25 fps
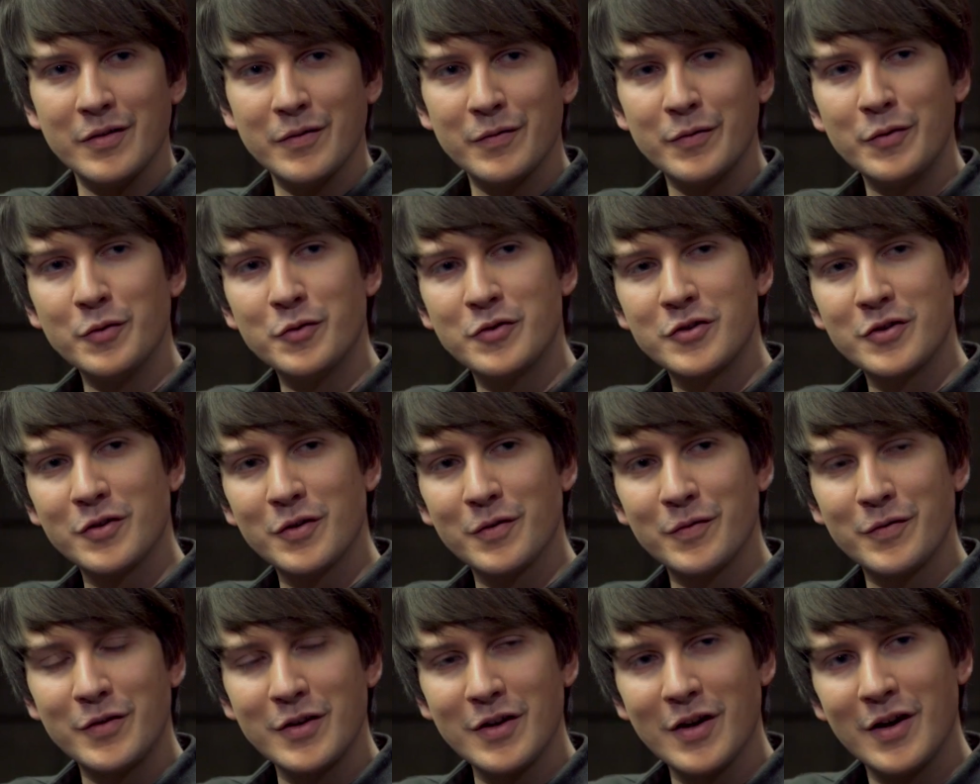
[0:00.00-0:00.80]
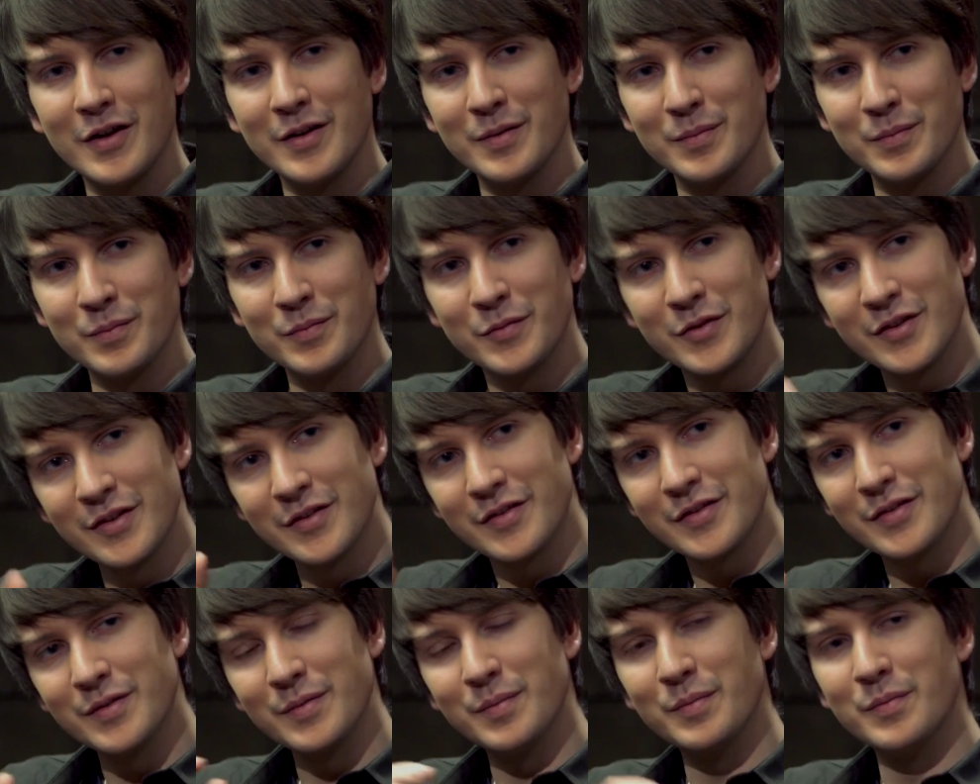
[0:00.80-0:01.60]
the future of the item
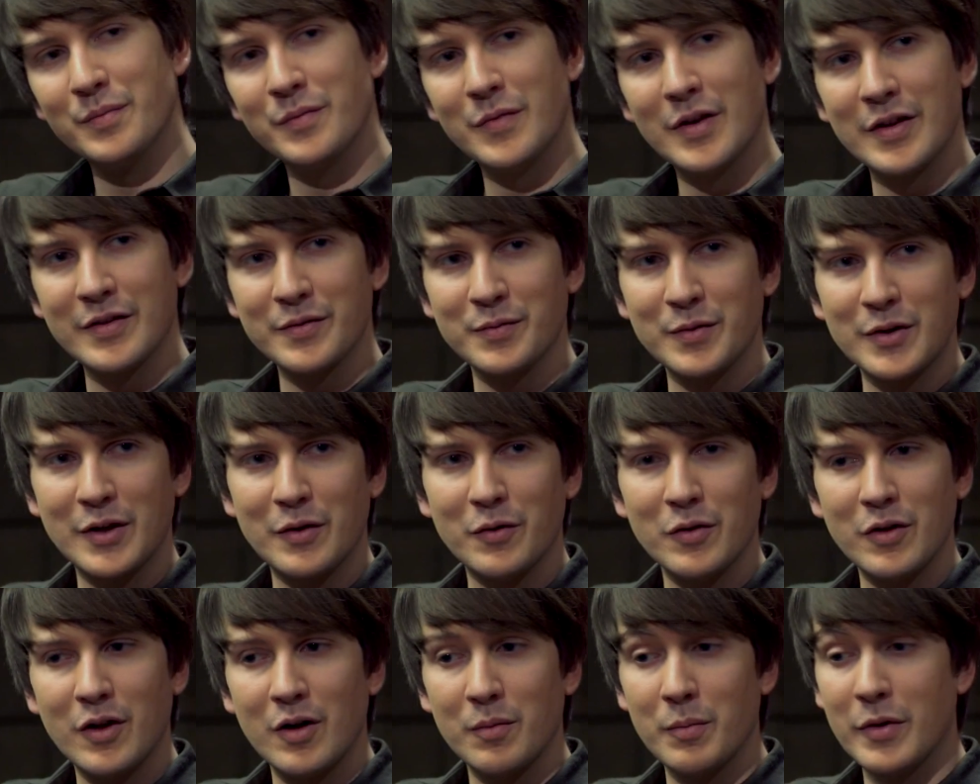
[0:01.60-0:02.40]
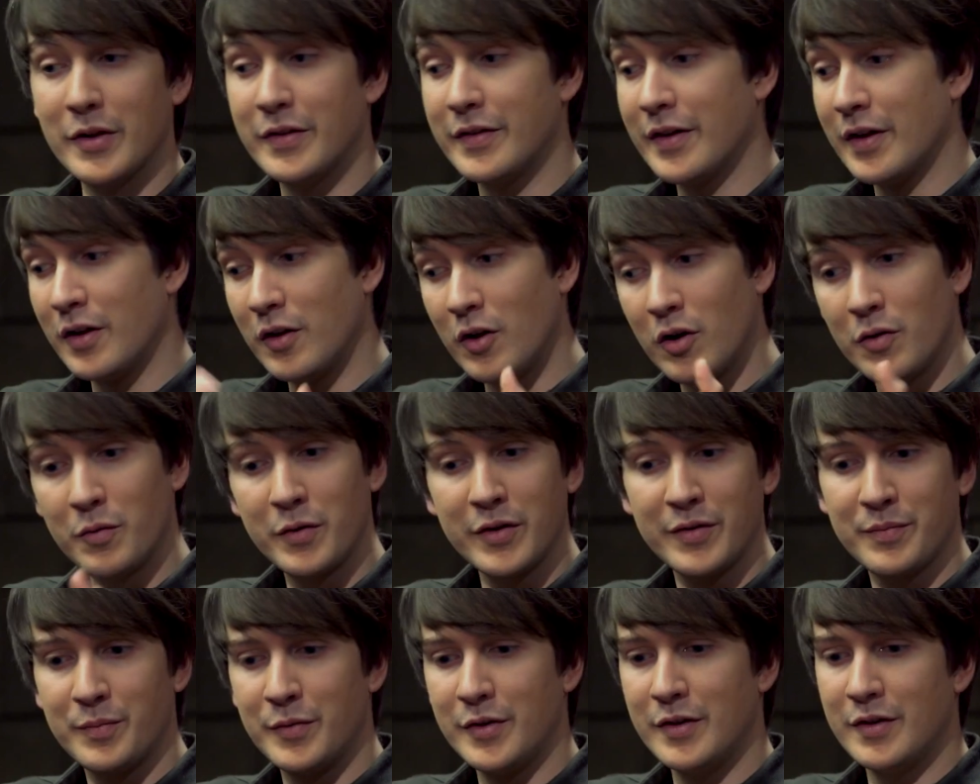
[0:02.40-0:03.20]
system as we go along. But there'll
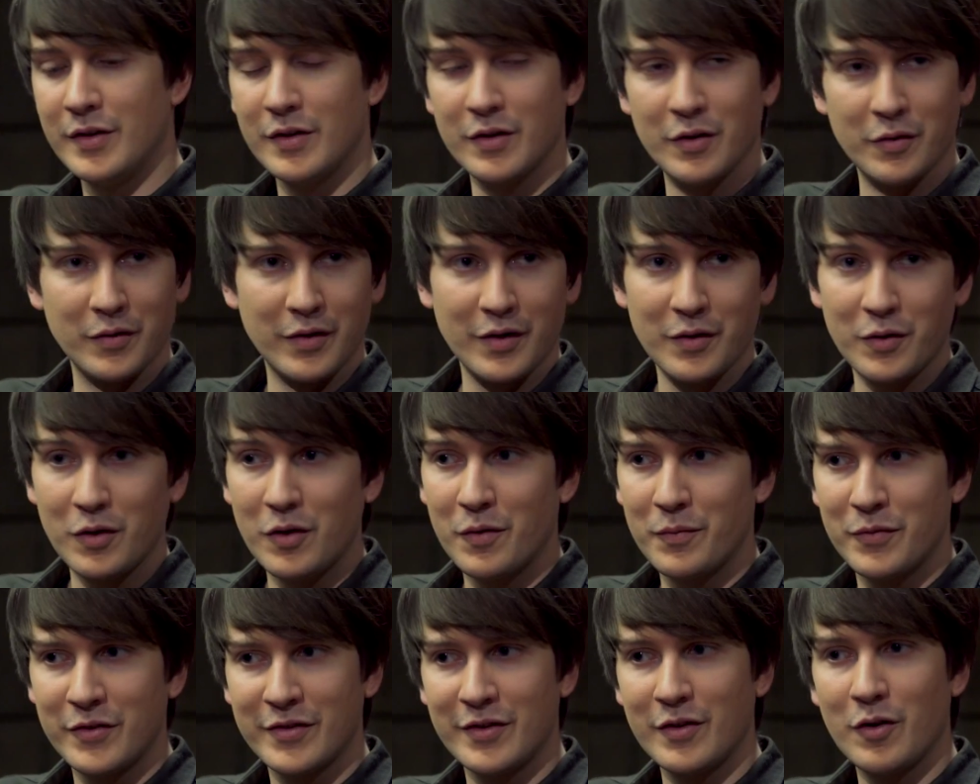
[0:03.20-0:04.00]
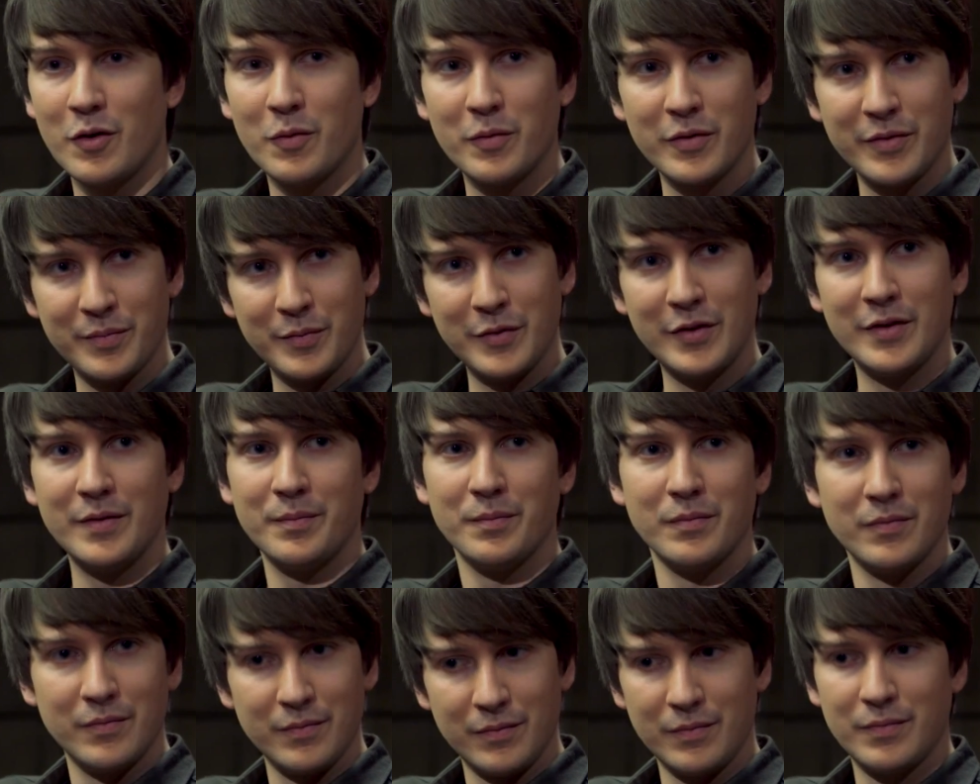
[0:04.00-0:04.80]
always be, there'll obviously always
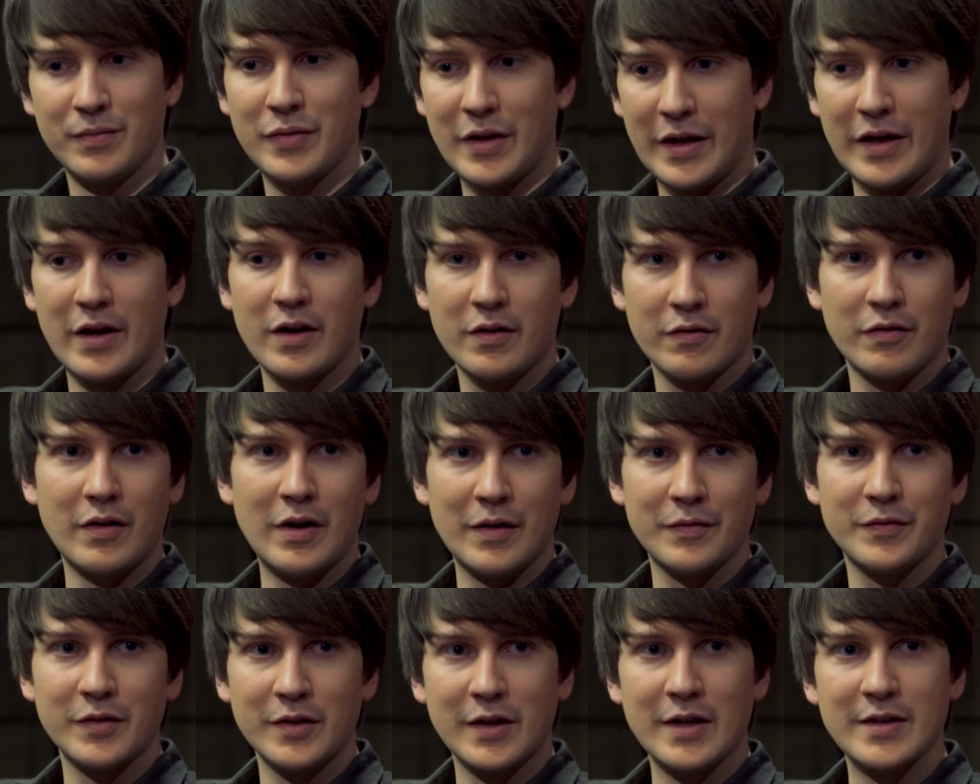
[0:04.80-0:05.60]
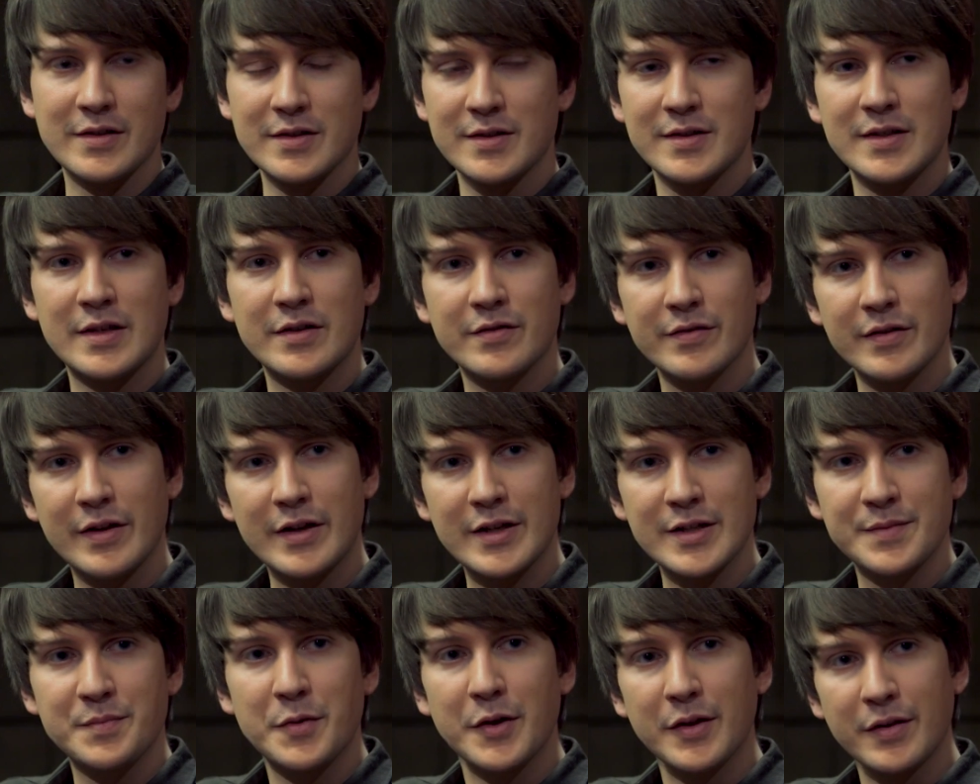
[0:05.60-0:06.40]
be player crafting as a central
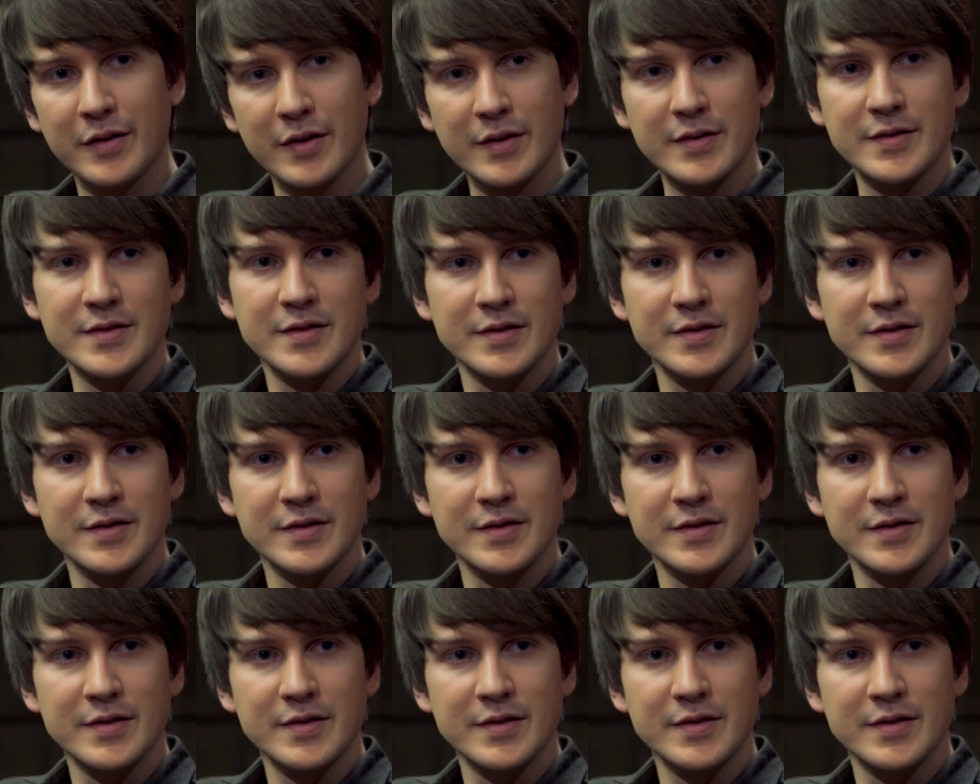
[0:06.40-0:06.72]
aspect.